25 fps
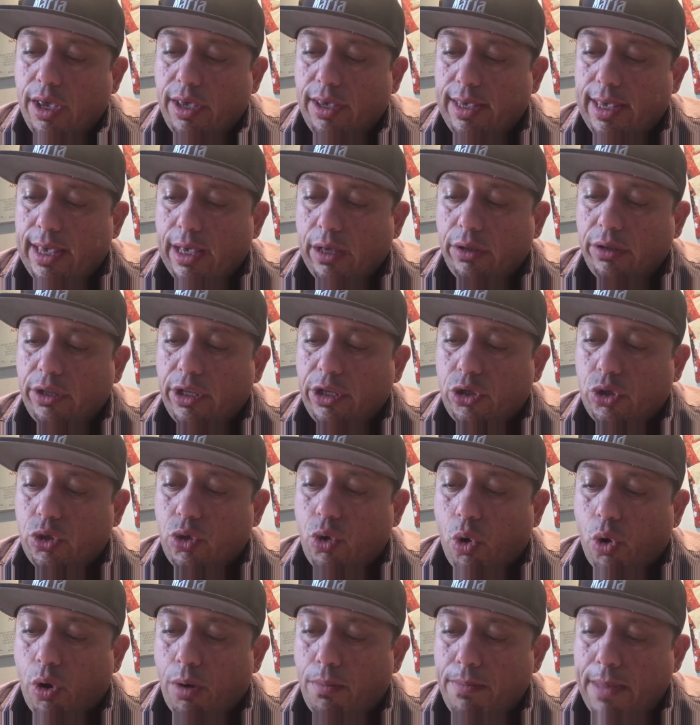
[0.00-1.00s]
Guiltless
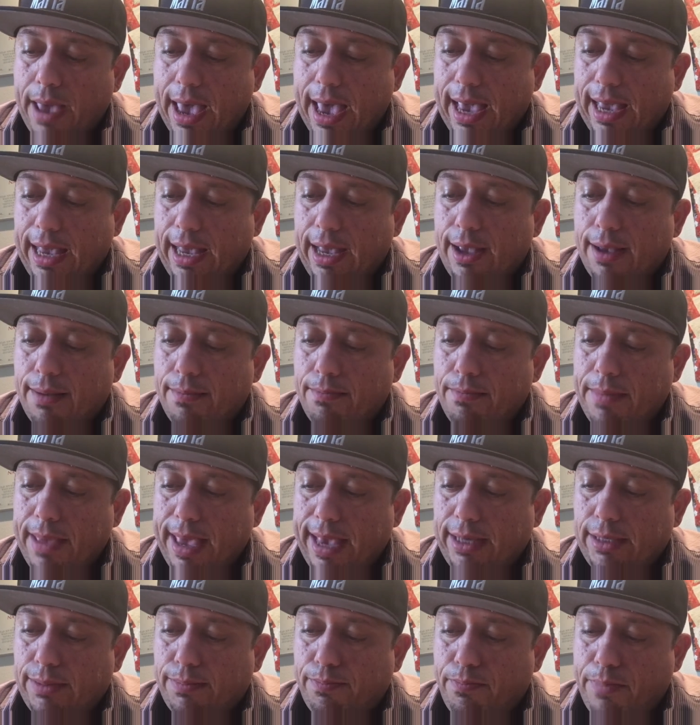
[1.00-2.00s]
Gourmet
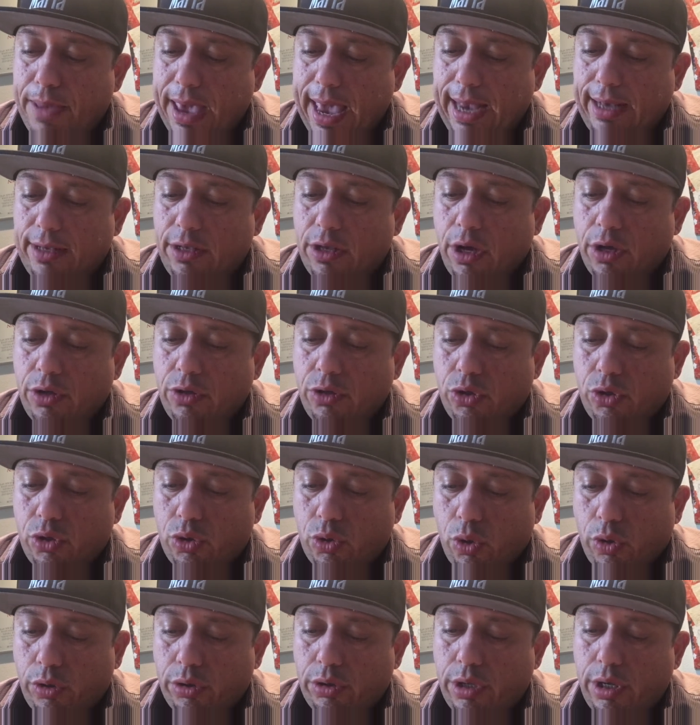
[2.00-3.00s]
makes baked,
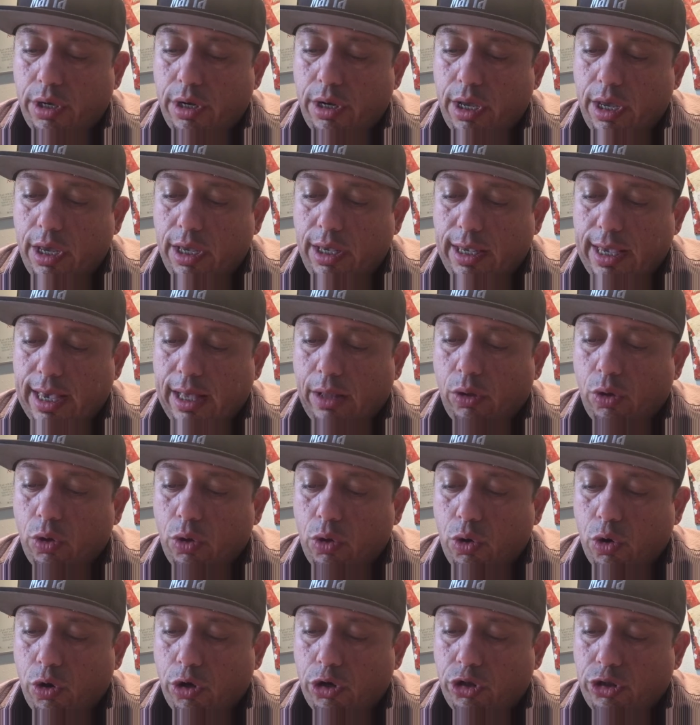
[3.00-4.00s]
unsalted, yellow
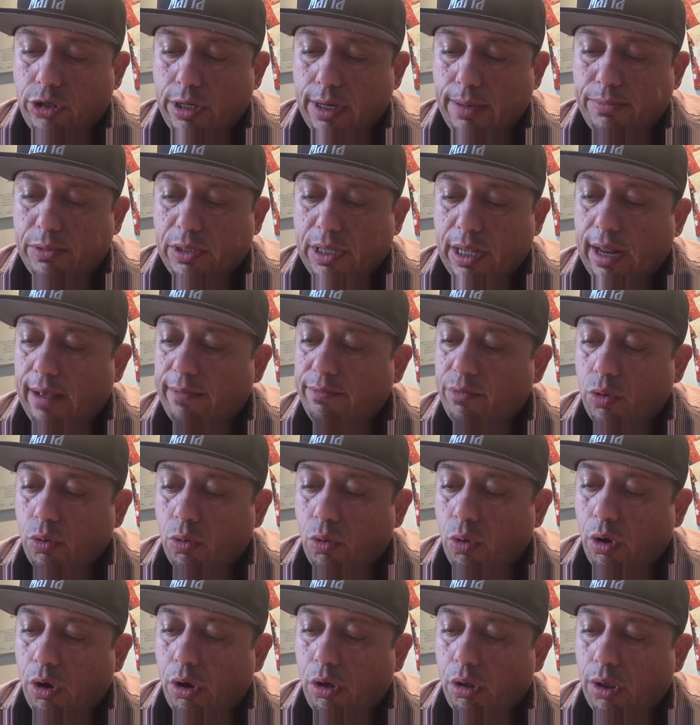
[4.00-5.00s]
corn chips that have no
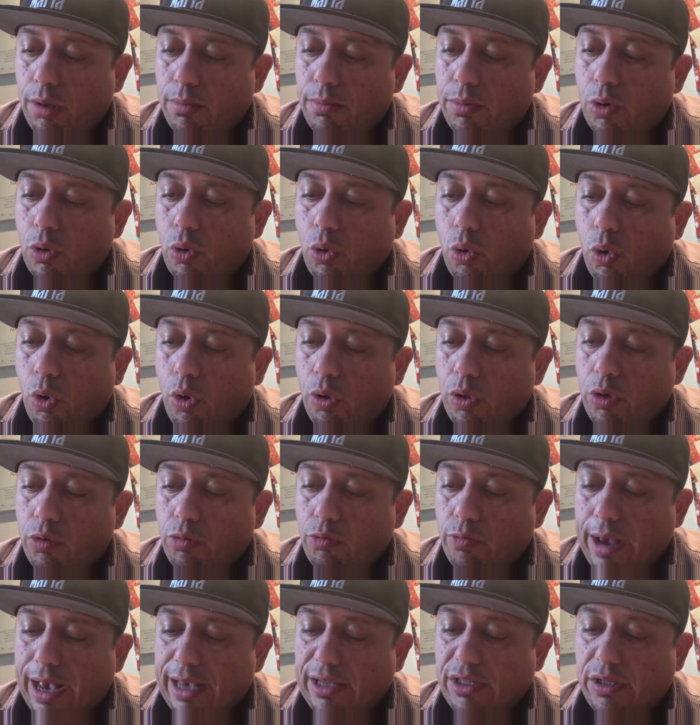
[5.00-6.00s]
oil. But all the
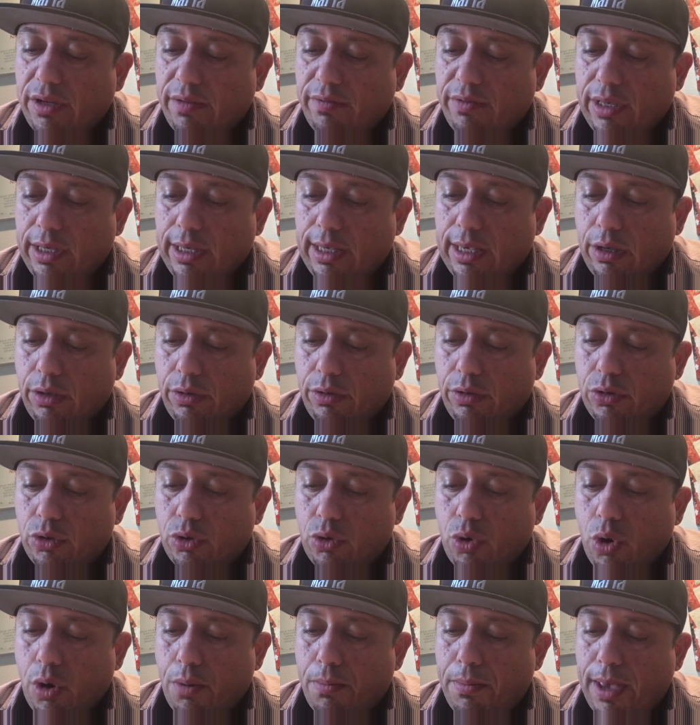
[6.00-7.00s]
rest of the Guiltless
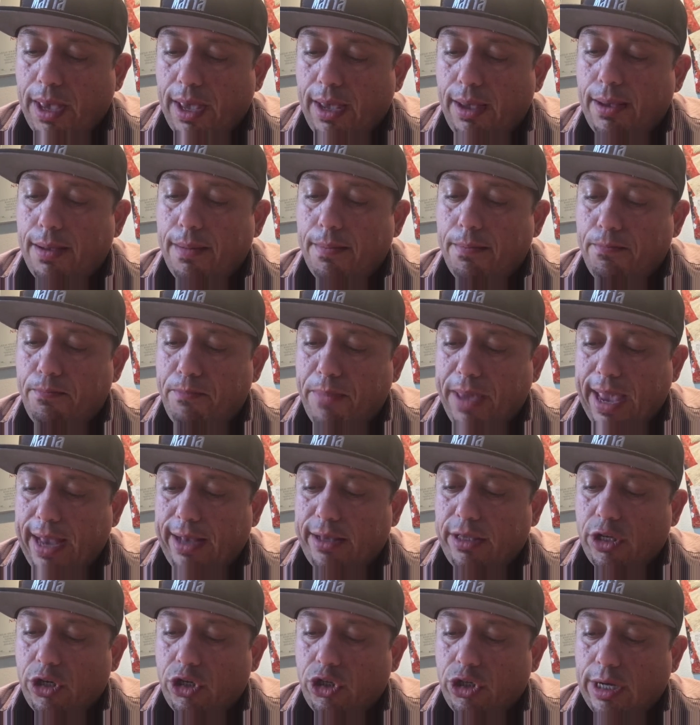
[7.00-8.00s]
Gourmet
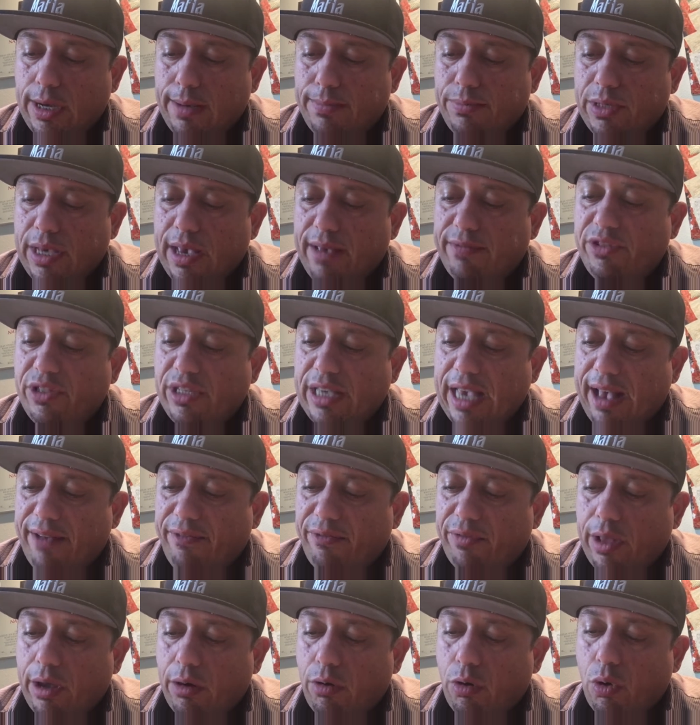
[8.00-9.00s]
baked chips have
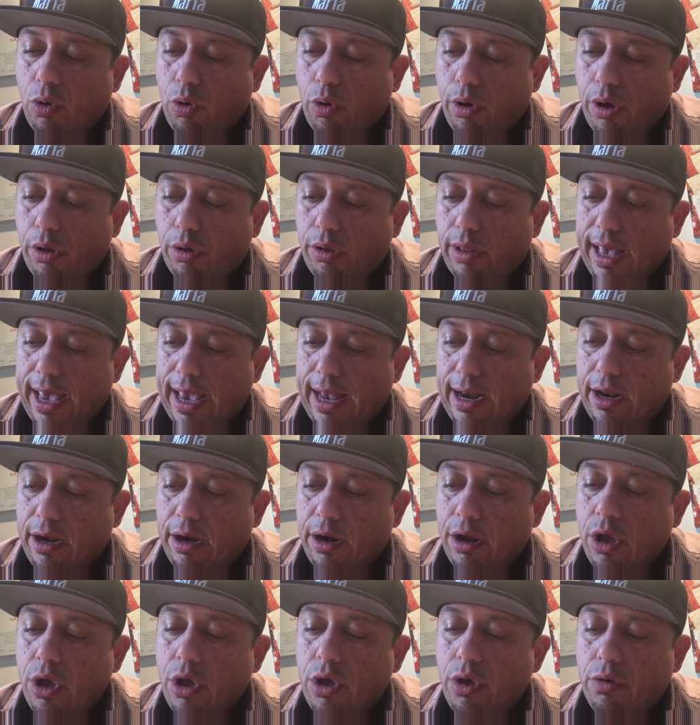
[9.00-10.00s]
safflower oil
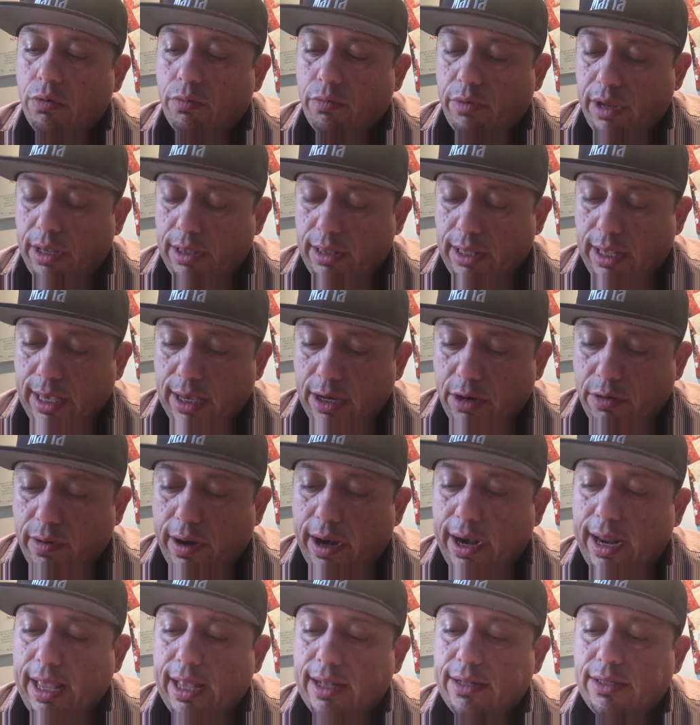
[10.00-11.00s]
added. Read the
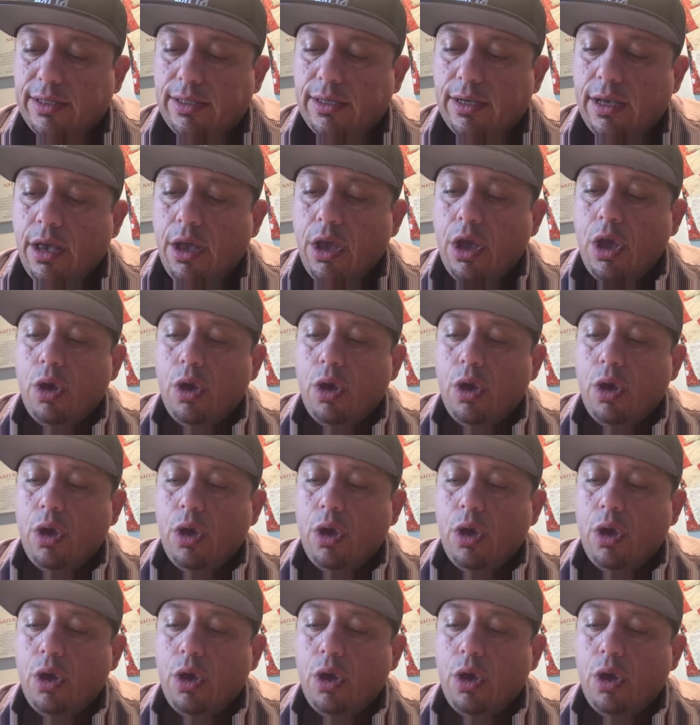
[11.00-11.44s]
ingredients.